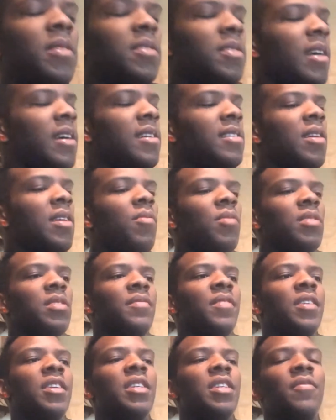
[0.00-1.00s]
The piece, like I
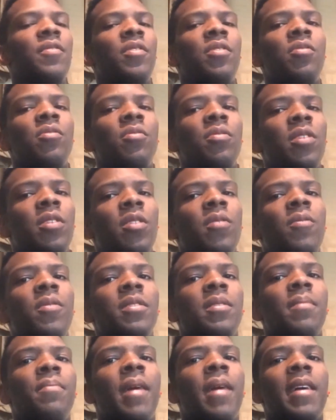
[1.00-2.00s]
said, wasn't very difficult,
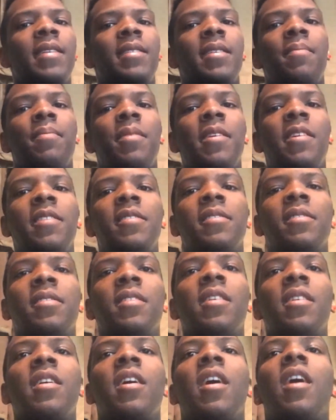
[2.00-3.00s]
neither was the bicep
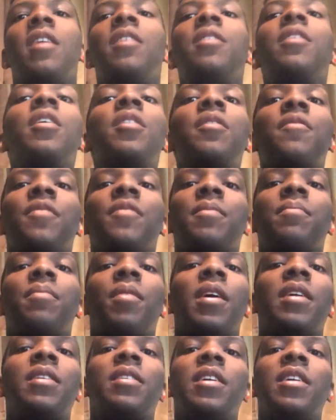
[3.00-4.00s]
piece. Another
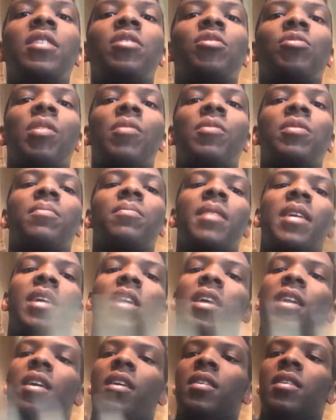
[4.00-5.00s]
fun part I did enjoy
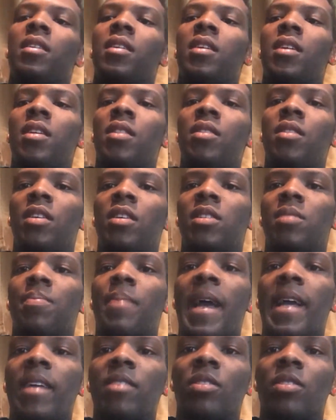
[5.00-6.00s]
was making
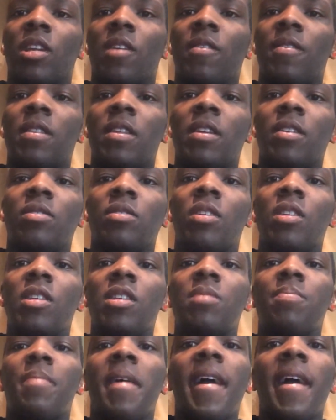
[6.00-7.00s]
the spikes on everything.
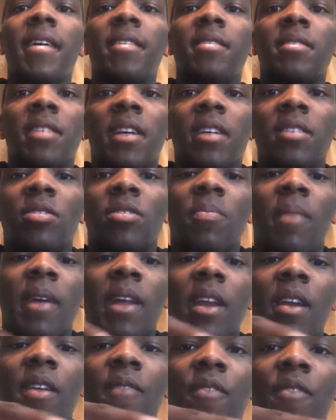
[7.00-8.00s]
So these spikes, yes,
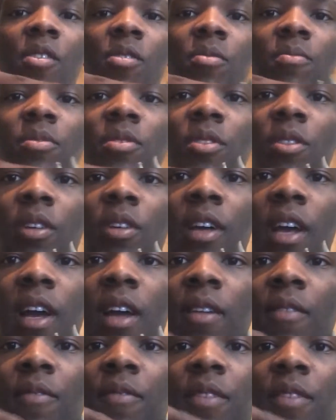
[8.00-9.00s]
they're made out of foam, so
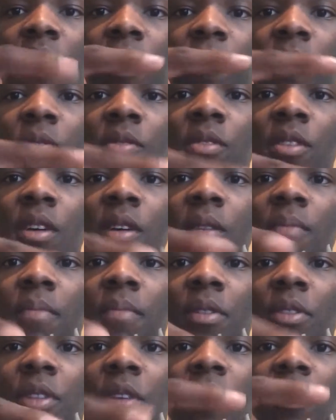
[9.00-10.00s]
they're kind of flickable,
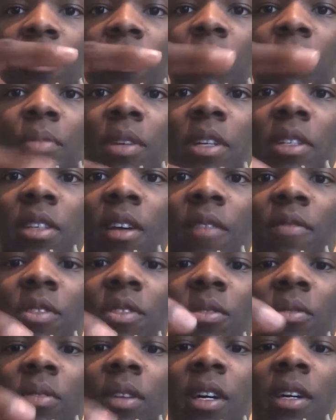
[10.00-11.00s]
but they're pretty
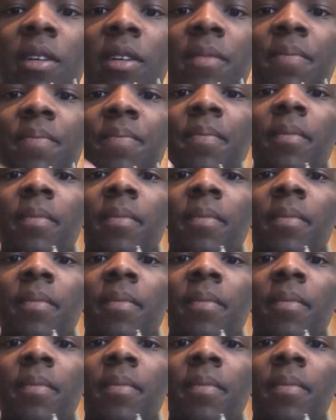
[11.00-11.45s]
tough too.